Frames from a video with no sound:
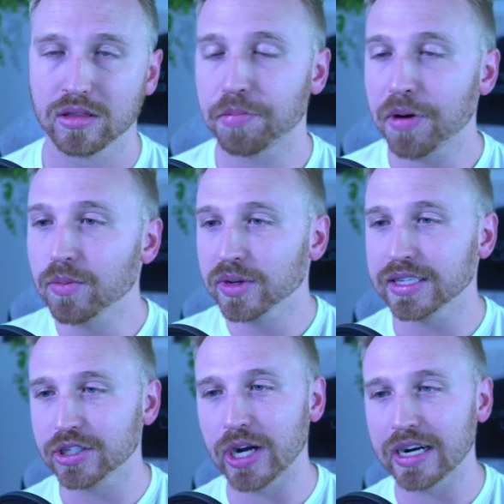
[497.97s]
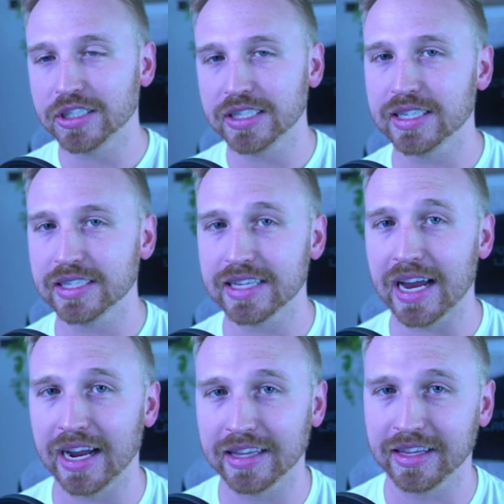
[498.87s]
The problem with these strategies is that
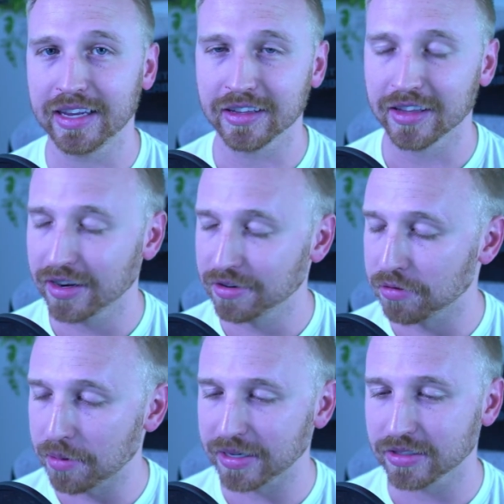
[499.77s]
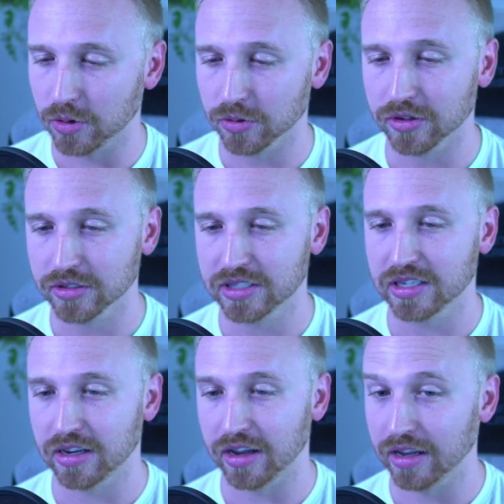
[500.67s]
I think a lot of Remnants holders,
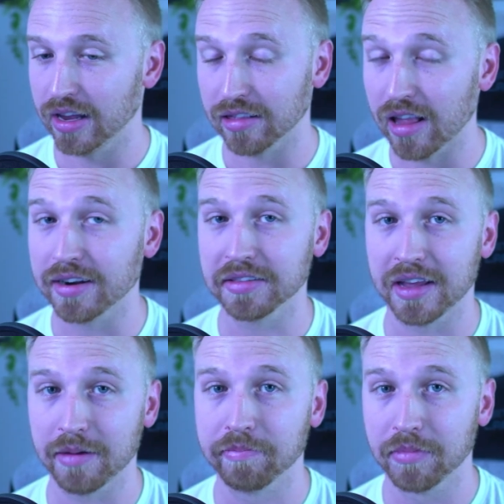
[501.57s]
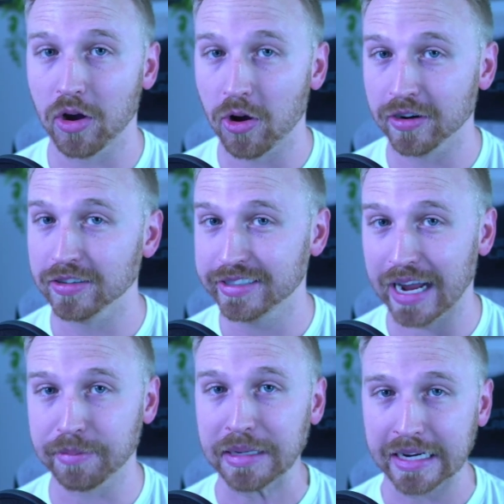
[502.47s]
a lot of them are
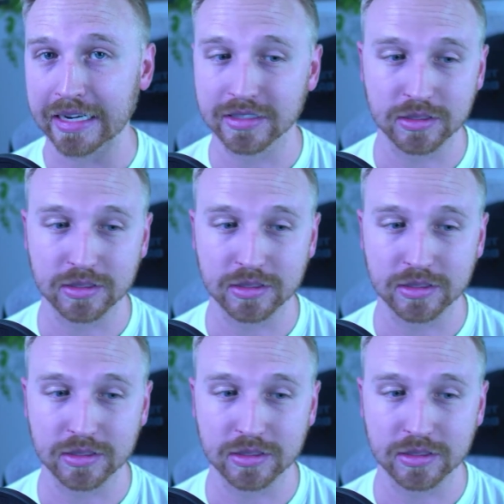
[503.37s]
diamond hands.